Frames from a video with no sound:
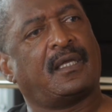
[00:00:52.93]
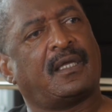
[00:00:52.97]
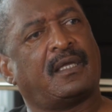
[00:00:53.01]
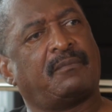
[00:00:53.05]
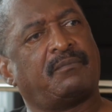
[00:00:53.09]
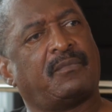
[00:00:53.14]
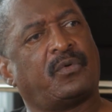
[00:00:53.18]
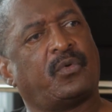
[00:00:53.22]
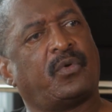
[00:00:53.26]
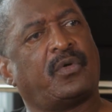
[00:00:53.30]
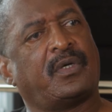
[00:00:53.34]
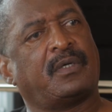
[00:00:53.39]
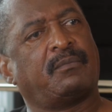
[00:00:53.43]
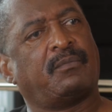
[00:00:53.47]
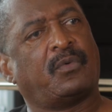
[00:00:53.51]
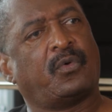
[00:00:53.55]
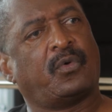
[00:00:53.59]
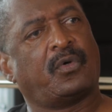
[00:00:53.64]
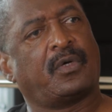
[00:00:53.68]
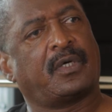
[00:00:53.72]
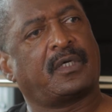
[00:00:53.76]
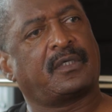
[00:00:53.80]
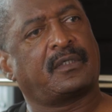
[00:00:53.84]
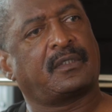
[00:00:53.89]
more and
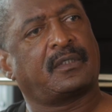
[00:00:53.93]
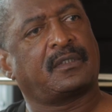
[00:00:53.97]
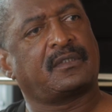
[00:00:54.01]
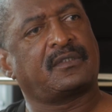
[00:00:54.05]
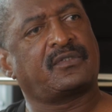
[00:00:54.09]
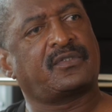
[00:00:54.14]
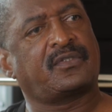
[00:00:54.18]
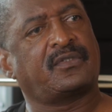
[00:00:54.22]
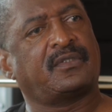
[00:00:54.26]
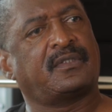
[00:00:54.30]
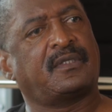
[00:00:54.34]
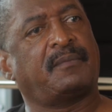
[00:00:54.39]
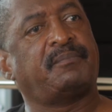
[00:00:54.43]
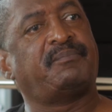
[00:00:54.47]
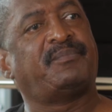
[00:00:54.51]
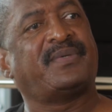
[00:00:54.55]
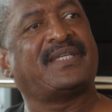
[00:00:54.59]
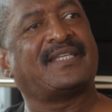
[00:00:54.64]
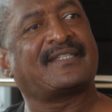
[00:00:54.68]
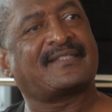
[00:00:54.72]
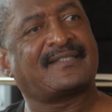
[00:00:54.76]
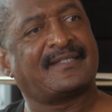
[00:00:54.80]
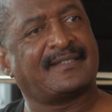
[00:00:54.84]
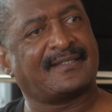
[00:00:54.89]
more to the
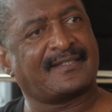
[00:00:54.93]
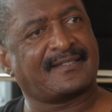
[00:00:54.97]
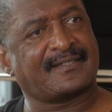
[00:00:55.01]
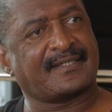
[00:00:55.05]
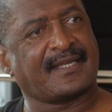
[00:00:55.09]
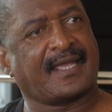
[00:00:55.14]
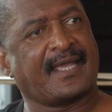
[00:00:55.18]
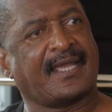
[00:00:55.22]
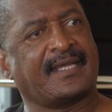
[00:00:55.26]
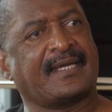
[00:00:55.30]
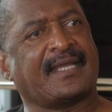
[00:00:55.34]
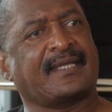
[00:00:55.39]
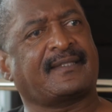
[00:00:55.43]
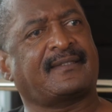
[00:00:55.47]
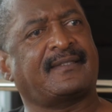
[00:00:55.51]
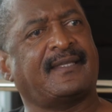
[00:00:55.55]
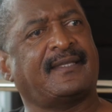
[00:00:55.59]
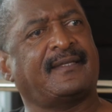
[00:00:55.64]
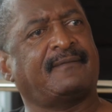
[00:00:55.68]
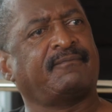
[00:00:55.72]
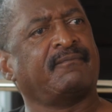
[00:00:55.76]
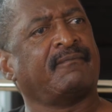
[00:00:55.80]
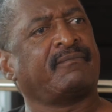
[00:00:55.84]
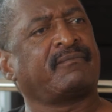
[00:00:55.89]
business side. I
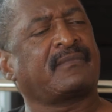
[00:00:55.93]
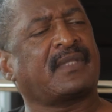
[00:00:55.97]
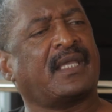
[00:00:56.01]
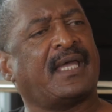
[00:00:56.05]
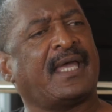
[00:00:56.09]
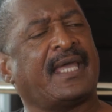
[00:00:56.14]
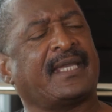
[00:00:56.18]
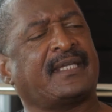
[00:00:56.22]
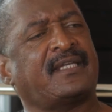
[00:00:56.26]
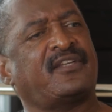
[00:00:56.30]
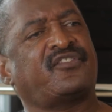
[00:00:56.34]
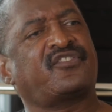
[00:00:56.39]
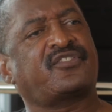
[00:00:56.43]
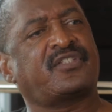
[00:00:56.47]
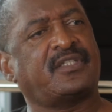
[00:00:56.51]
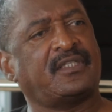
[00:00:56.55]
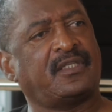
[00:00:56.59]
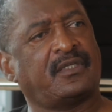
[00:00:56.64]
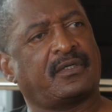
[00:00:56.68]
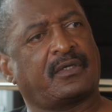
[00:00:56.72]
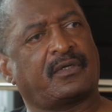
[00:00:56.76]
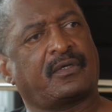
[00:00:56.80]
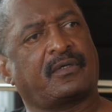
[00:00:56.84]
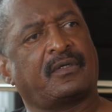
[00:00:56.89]
think I can see
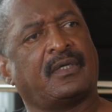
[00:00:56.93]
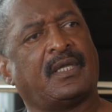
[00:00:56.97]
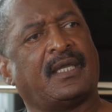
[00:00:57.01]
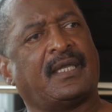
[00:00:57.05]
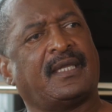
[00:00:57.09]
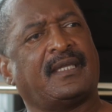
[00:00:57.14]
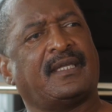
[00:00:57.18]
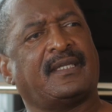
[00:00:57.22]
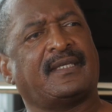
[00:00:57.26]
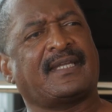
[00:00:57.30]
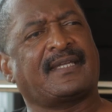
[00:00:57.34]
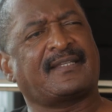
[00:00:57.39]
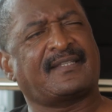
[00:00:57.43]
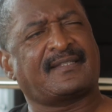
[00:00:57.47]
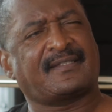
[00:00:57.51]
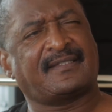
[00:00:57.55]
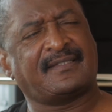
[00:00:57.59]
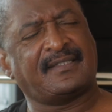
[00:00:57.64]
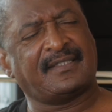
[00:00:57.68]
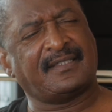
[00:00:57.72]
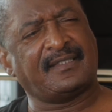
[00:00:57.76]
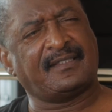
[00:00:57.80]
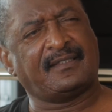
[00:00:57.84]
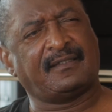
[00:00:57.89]
her, and I
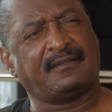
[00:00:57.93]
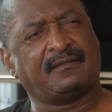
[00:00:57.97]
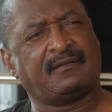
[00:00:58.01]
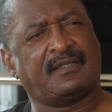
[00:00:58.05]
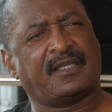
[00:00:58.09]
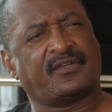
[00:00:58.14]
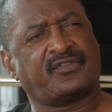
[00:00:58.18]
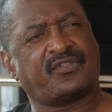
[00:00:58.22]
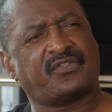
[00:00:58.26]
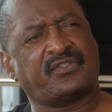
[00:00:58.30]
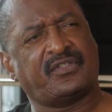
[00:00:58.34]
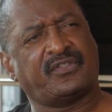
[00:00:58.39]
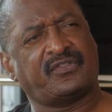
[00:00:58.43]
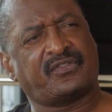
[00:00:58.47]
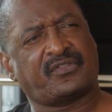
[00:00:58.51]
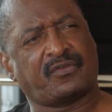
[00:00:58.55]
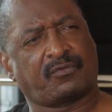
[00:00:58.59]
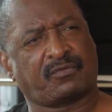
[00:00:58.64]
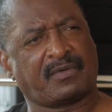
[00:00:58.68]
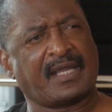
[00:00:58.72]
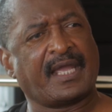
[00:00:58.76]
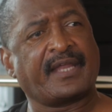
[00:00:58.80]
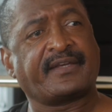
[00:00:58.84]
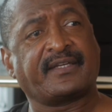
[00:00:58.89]
see that she's
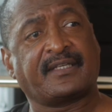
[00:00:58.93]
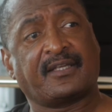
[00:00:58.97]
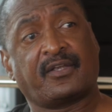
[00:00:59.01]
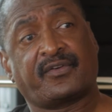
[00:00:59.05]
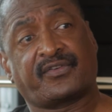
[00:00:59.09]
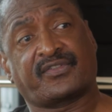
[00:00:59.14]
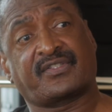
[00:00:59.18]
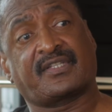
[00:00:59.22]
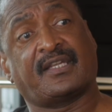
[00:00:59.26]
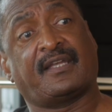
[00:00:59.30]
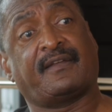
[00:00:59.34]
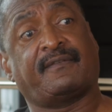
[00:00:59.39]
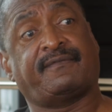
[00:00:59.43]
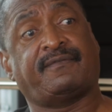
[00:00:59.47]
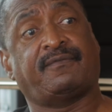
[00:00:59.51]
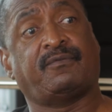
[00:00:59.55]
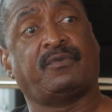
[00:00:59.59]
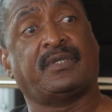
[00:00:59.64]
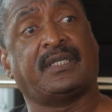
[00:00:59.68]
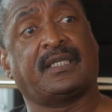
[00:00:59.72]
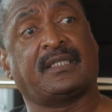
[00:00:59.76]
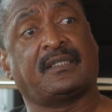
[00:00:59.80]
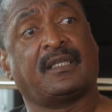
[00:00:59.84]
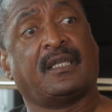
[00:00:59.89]
surrounding herself
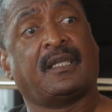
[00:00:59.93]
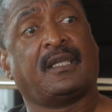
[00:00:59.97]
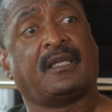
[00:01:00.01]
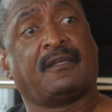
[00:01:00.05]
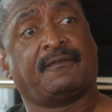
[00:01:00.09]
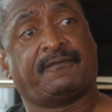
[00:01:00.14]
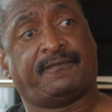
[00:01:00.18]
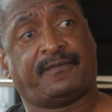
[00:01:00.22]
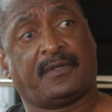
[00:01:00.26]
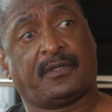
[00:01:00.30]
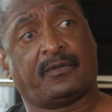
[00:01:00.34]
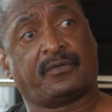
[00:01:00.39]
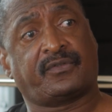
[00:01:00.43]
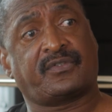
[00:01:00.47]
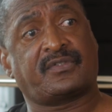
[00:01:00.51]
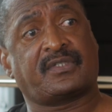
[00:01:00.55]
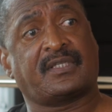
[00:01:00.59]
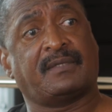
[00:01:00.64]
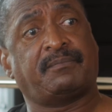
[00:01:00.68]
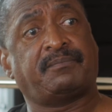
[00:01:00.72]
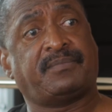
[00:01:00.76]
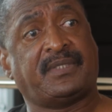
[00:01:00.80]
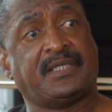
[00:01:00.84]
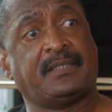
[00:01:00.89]
with folks
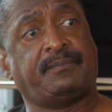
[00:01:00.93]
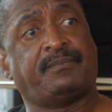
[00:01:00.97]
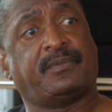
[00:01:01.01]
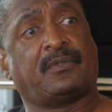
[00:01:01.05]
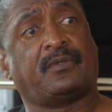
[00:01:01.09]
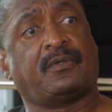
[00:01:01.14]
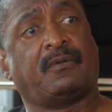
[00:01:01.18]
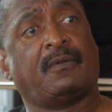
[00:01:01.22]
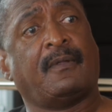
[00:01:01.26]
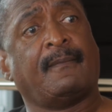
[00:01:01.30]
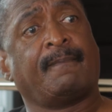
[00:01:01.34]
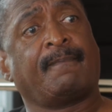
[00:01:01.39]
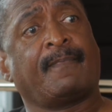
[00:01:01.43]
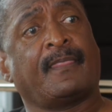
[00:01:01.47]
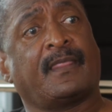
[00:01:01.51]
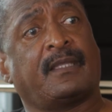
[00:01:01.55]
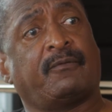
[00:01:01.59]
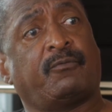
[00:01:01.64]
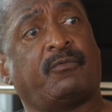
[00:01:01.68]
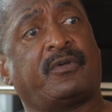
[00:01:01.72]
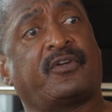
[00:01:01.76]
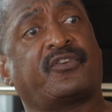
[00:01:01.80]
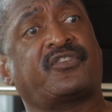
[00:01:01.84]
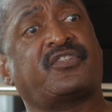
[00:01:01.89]
and people
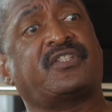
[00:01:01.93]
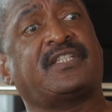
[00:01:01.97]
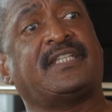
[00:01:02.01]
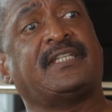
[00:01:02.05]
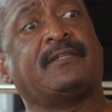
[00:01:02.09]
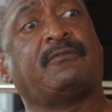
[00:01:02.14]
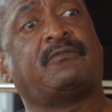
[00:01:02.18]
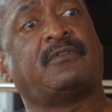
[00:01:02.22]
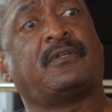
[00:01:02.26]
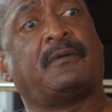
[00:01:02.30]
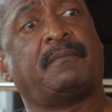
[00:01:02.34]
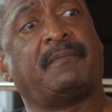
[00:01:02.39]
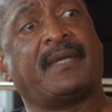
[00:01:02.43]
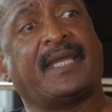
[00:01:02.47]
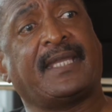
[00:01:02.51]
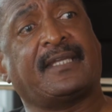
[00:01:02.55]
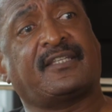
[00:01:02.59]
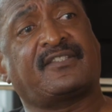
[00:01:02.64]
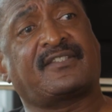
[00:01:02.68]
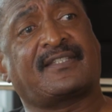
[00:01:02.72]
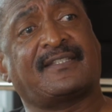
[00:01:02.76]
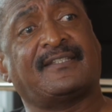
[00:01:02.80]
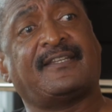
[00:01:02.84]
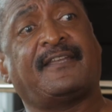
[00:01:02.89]
where she will
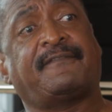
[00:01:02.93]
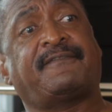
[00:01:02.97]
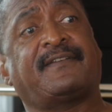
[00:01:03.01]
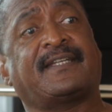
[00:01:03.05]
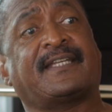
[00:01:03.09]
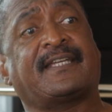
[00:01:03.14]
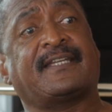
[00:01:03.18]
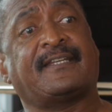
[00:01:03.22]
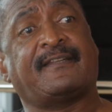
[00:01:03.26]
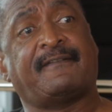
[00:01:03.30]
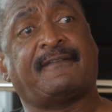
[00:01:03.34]
make significant